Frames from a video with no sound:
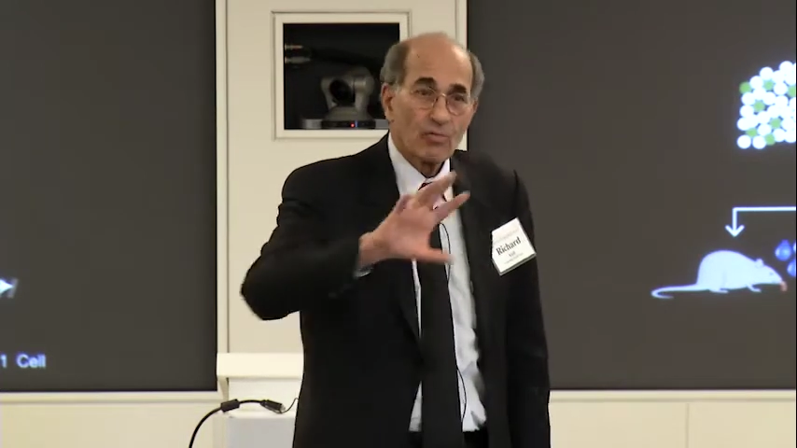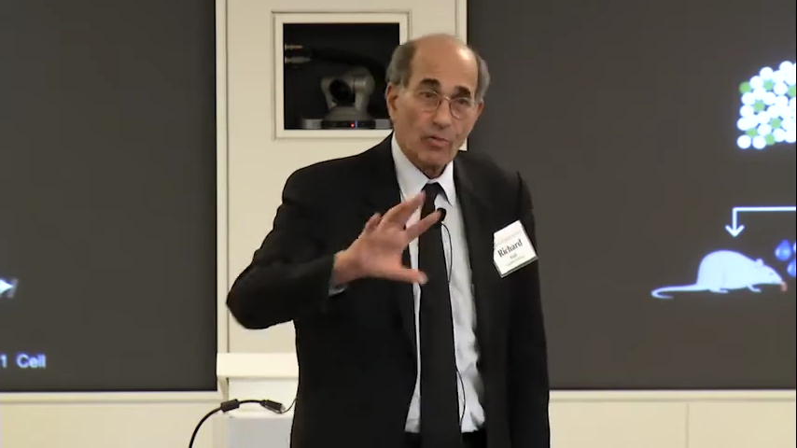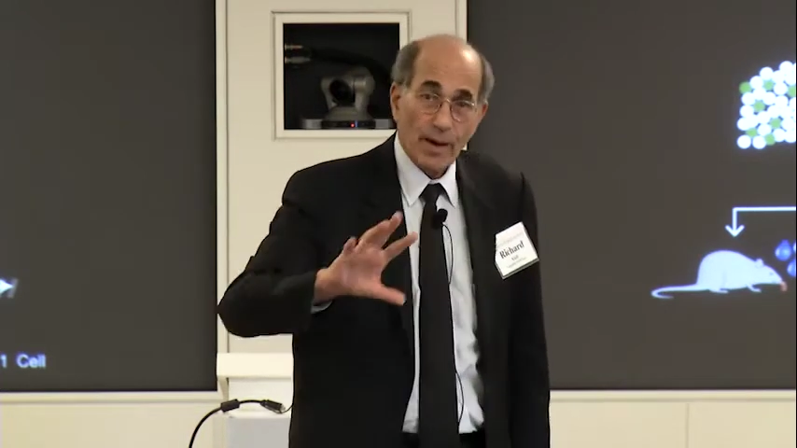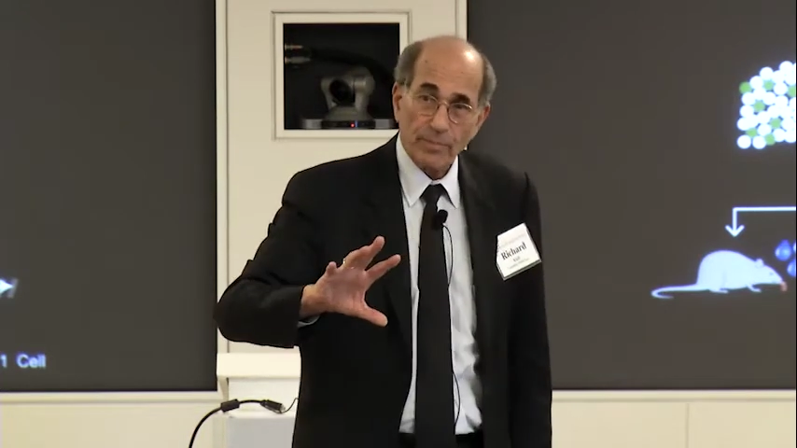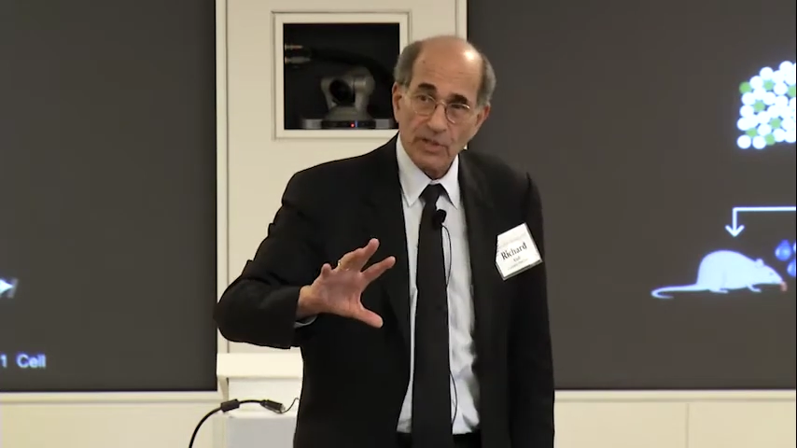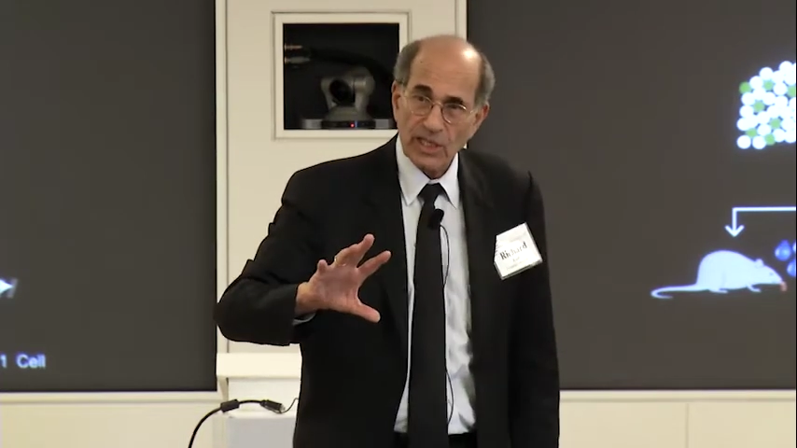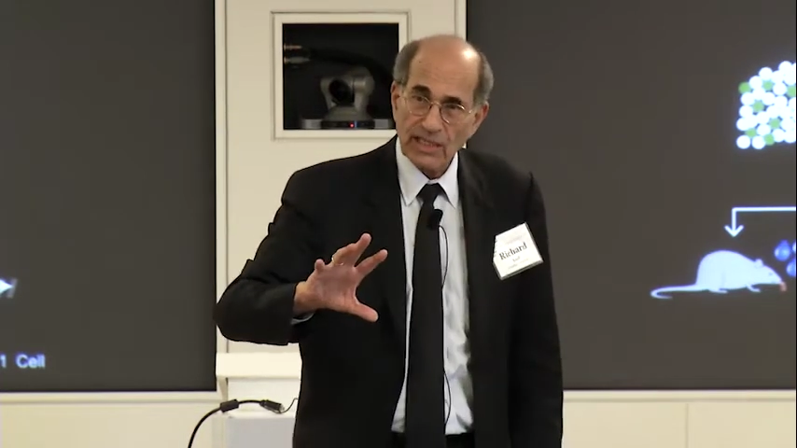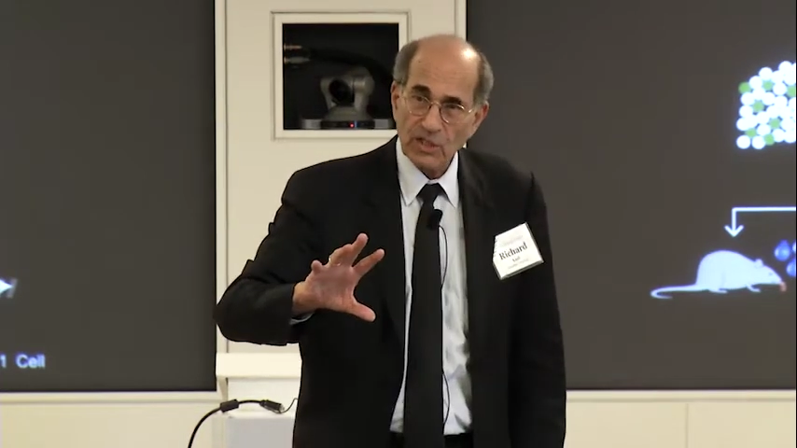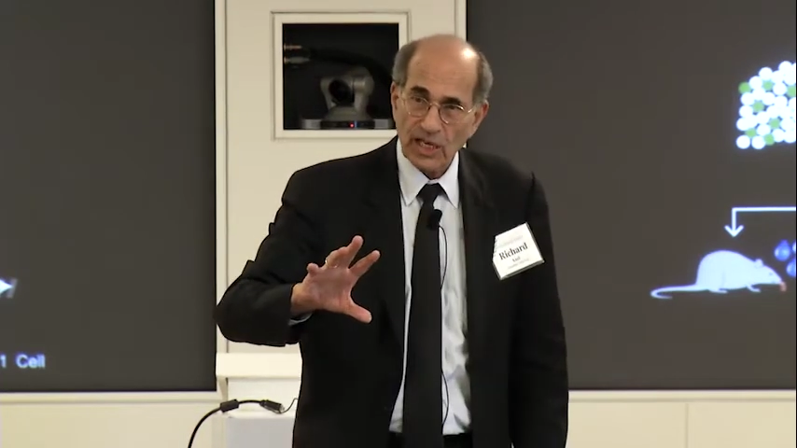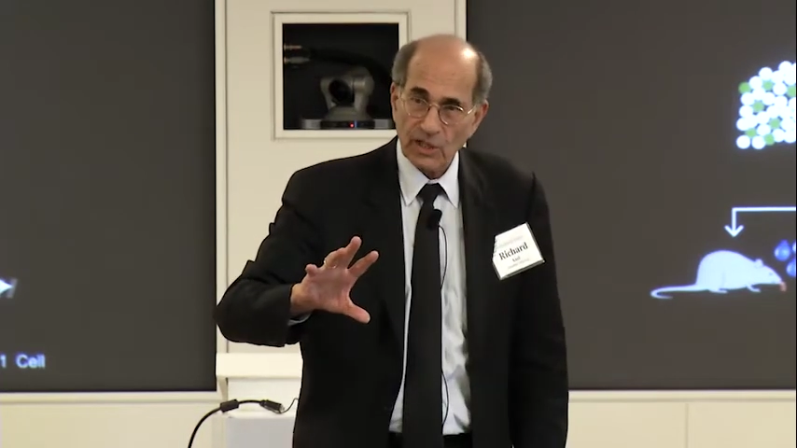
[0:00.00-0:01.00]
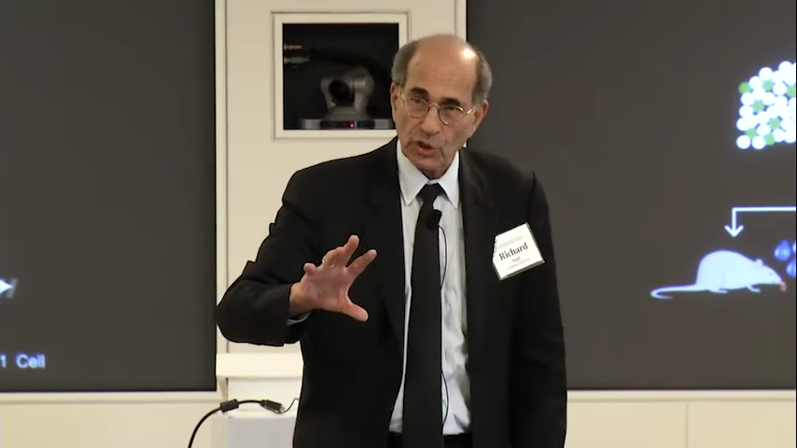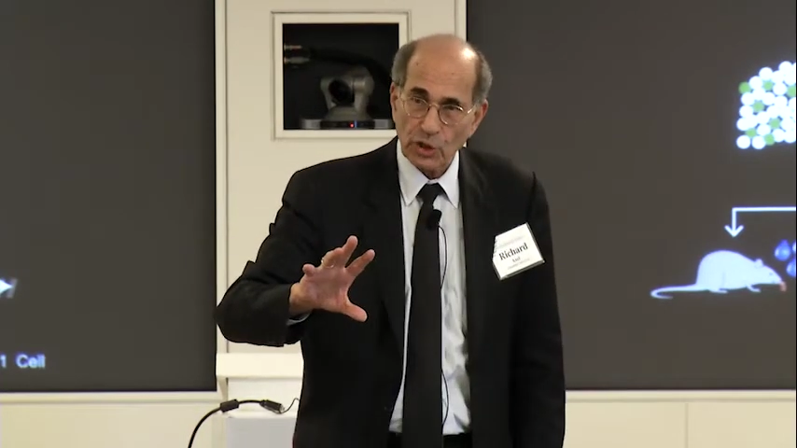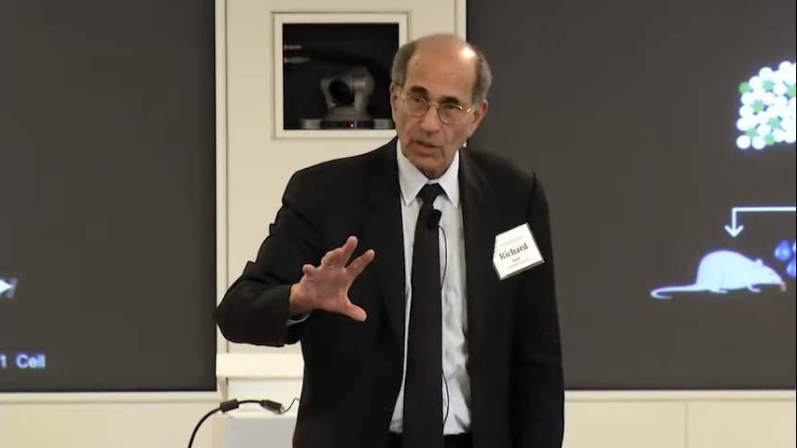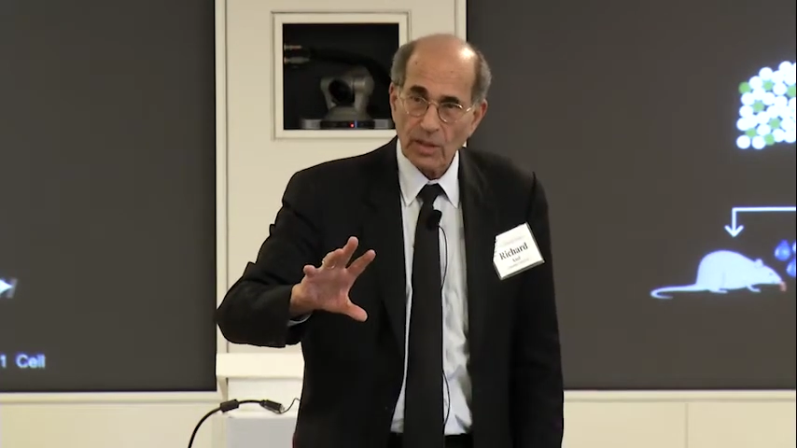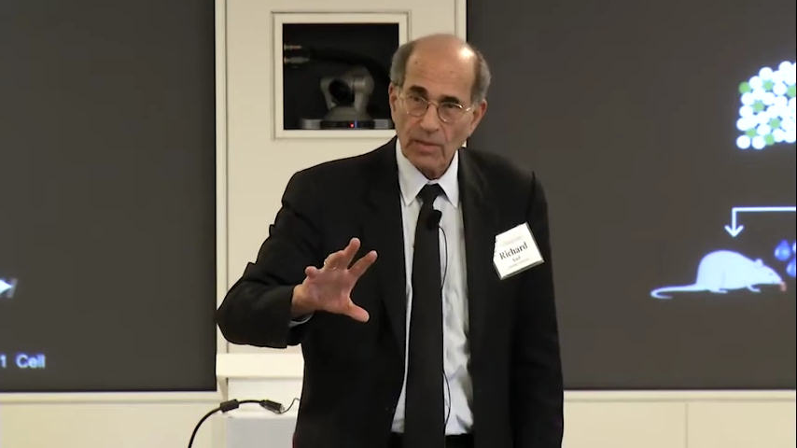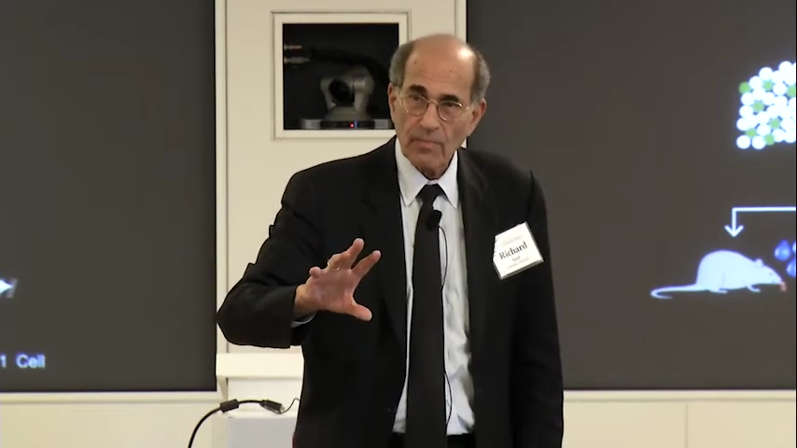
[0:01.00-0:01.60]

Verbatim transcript: representation.